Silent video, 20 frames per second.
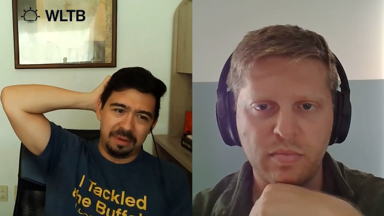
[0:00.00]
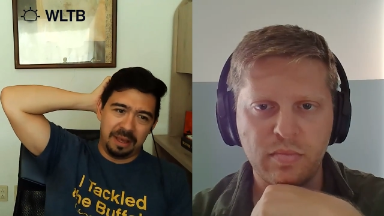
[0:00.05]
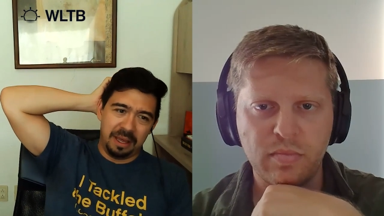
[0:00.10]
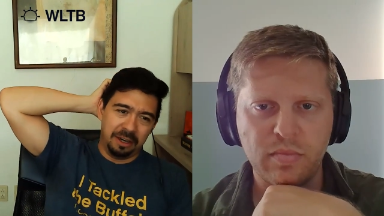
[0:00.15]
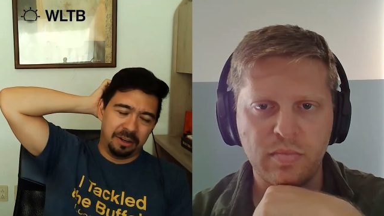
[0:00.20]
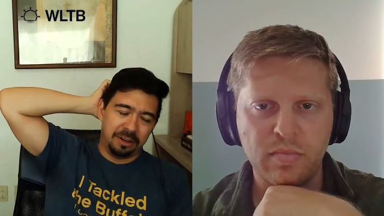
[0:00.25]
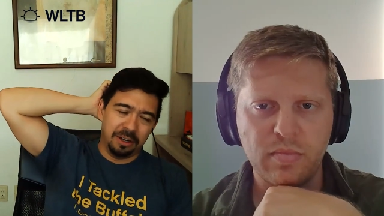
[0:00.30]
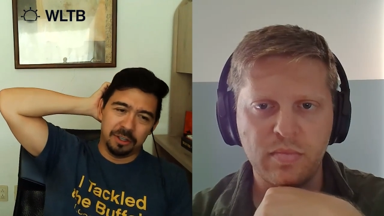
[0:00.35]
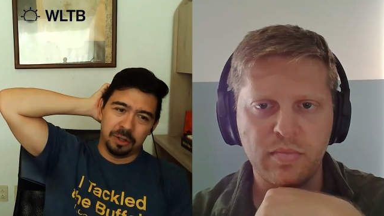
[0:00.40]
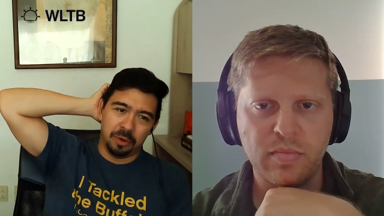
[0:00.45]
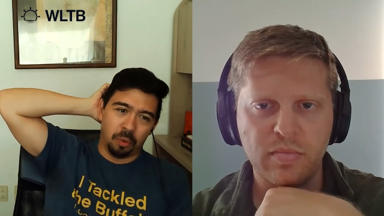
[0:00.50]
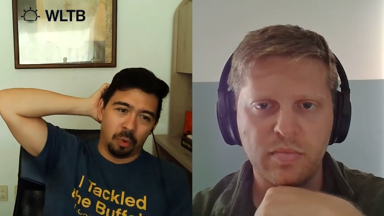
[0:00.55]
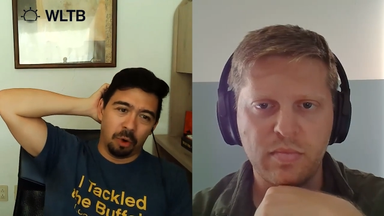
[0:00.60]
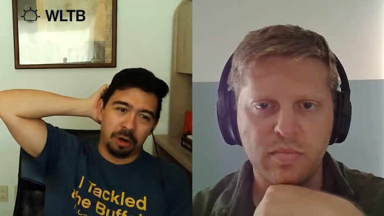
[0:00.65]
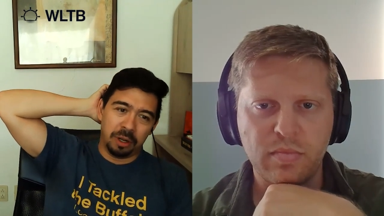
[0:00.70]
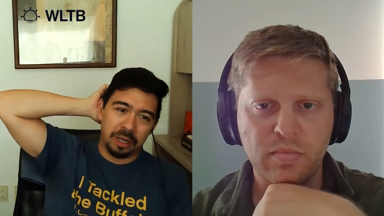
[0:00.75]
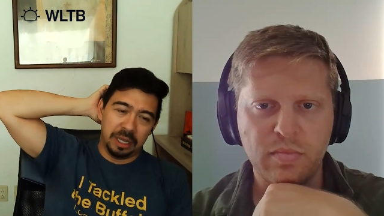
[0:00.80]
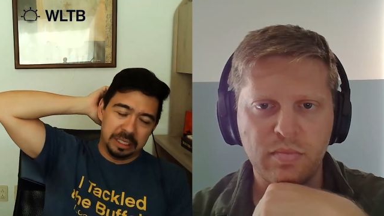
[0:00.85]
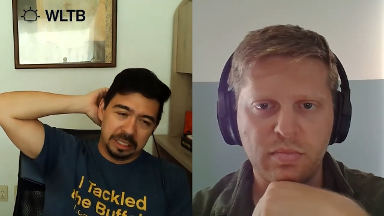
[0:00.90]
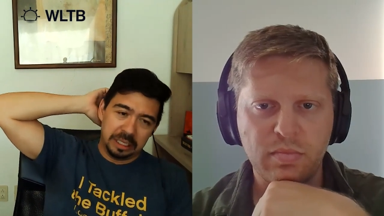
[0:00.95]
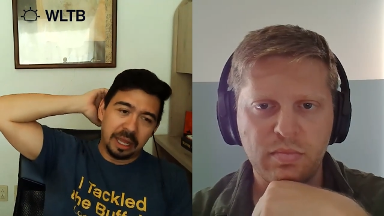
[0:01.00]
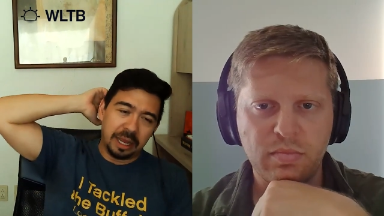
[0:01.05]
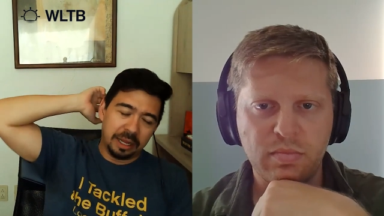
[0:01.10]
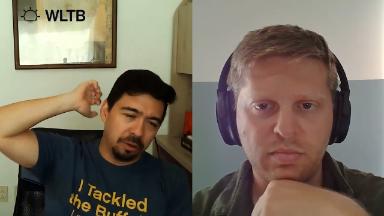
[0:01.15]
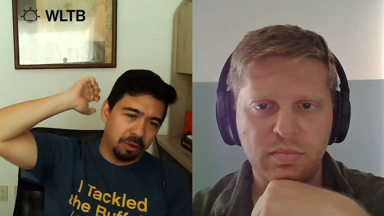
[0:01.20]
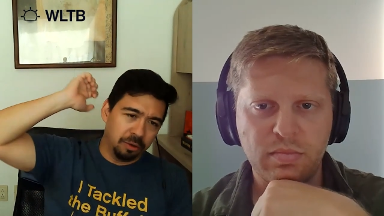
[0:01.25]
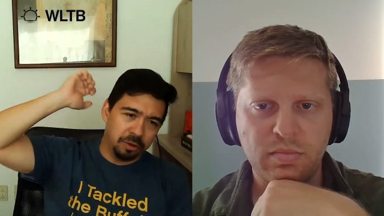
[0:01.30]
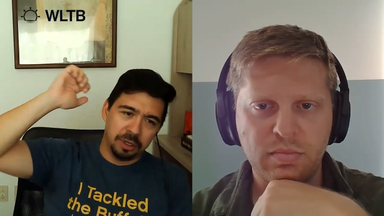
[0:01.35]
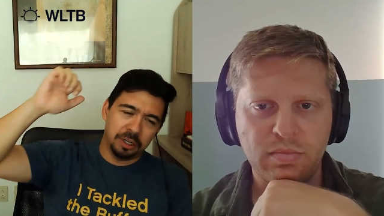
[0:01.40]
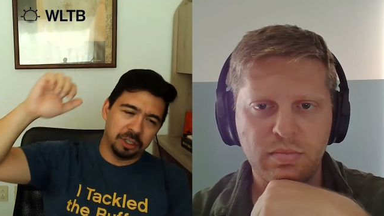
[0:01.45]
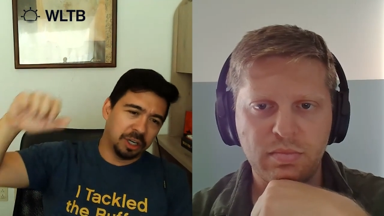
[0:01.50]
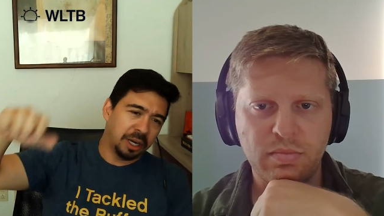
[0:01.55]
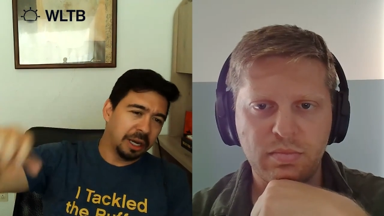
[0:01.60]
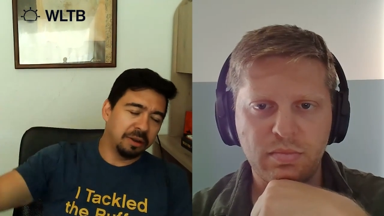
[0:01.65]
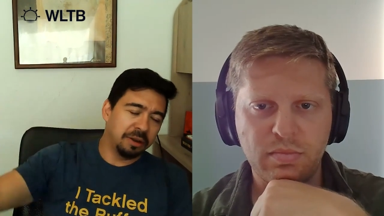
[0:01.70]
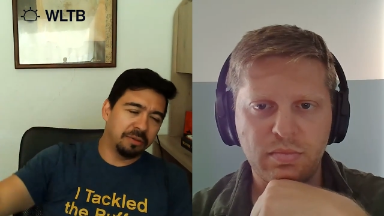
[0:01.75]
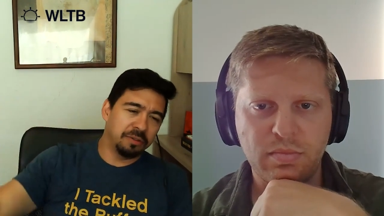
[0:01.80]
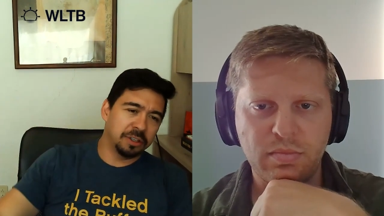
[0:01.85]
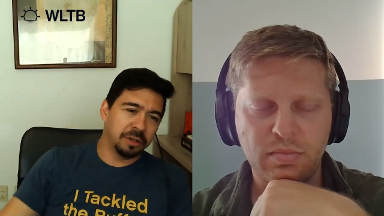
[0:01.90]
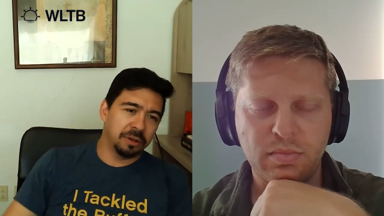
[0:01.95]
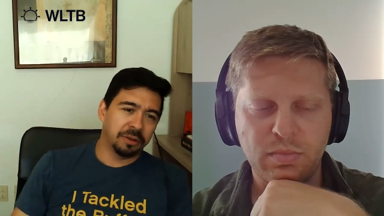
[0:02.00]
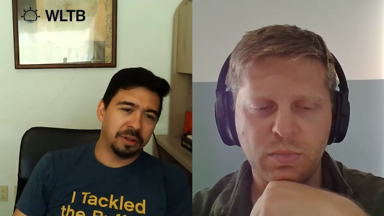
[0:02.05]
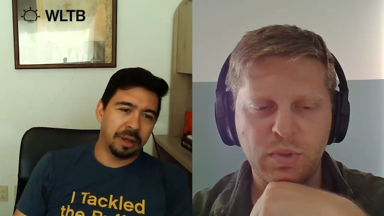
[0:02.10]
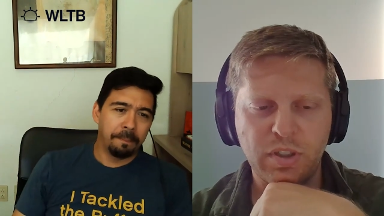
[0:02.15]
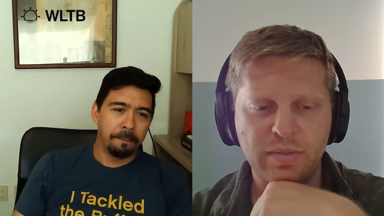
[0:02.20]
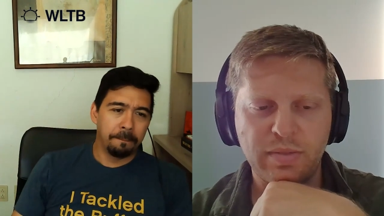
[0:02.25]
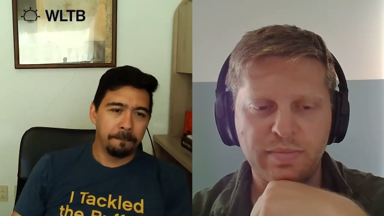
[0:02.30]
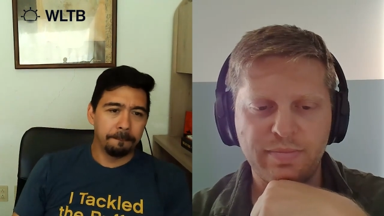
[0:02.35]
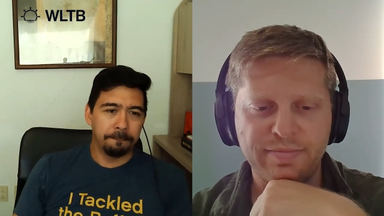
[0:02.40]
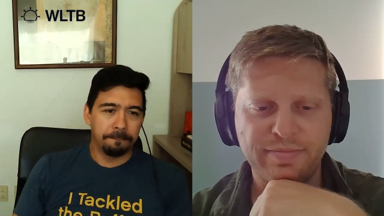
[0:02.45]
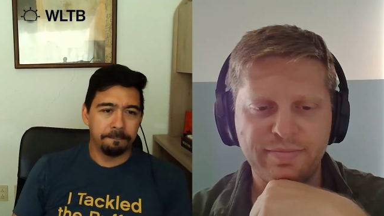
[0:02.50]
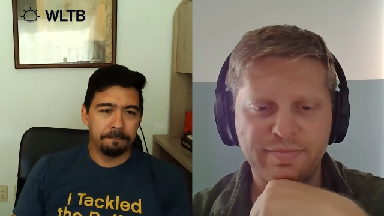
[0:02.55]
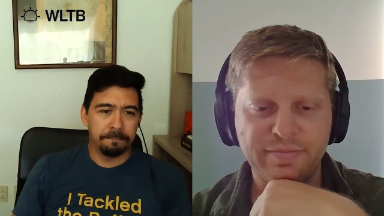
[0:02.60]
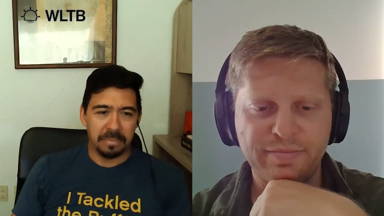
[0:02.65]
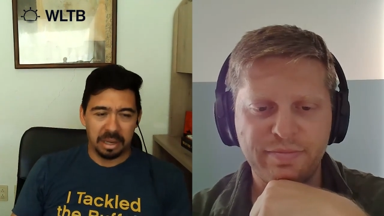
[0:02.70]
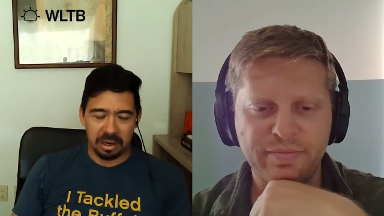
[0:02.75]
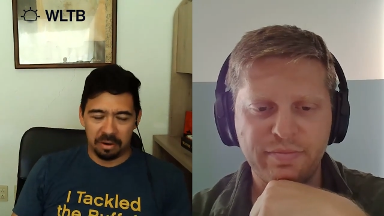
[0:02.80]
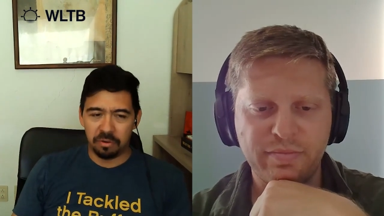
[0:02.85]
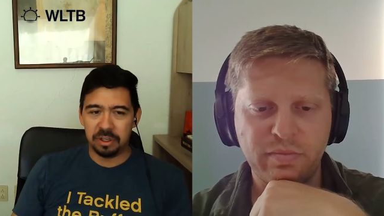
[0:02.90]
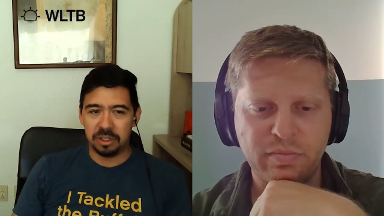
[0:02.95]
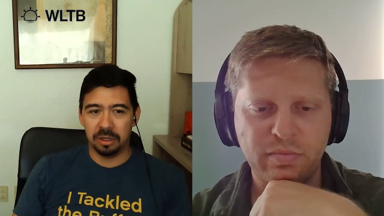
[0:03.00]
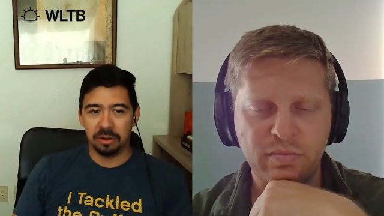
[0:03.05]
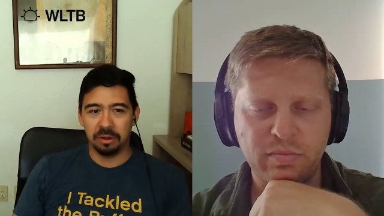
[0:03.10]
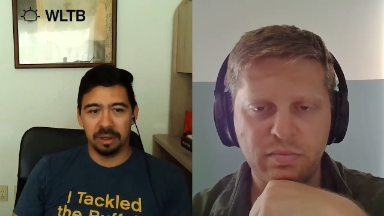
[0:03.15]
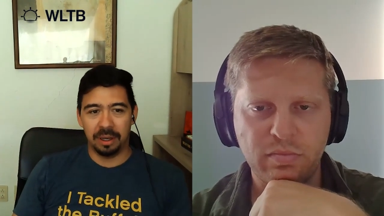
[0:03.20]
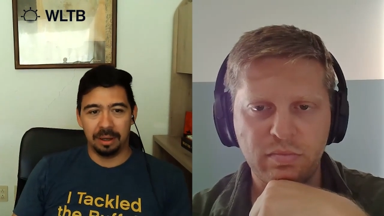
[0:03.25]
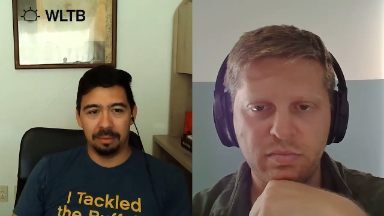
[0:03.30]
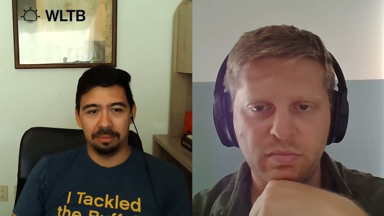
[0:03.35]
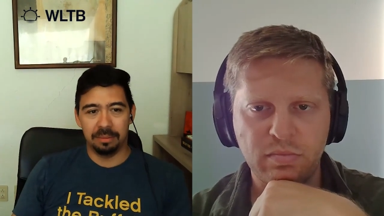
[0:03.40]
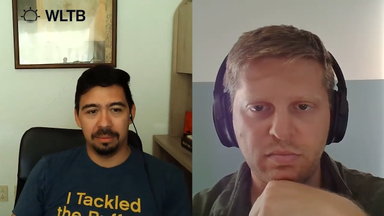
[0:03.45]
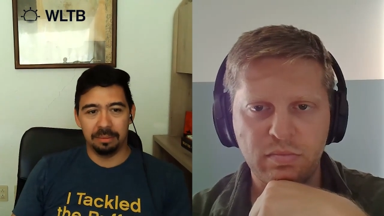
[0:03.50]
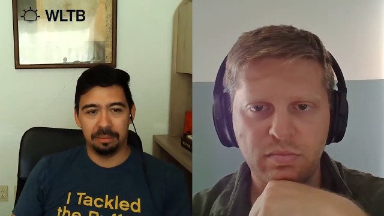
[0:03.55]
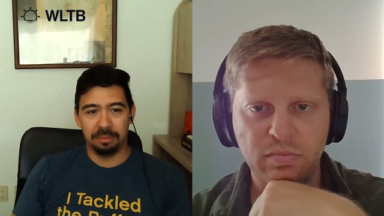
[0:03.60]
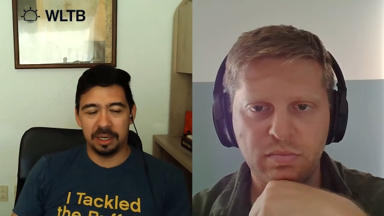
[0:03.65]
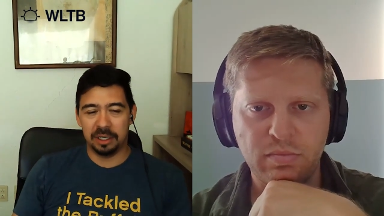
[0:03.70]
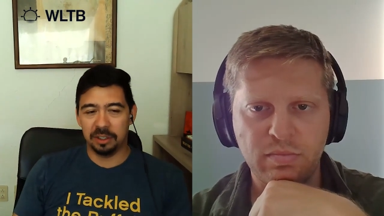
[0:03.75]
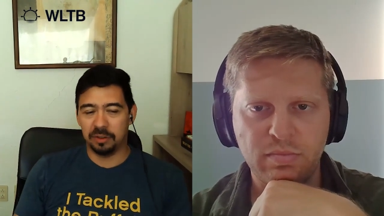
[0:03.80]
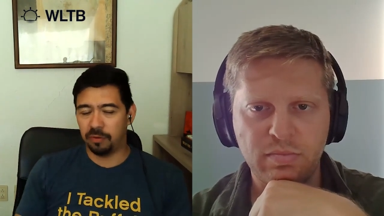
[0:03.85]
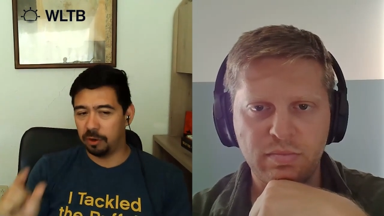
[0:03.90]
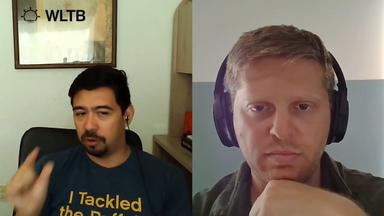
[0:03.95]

Speaker 1: and it doesn't work. It's like losing a child every single wow. time, every single time, because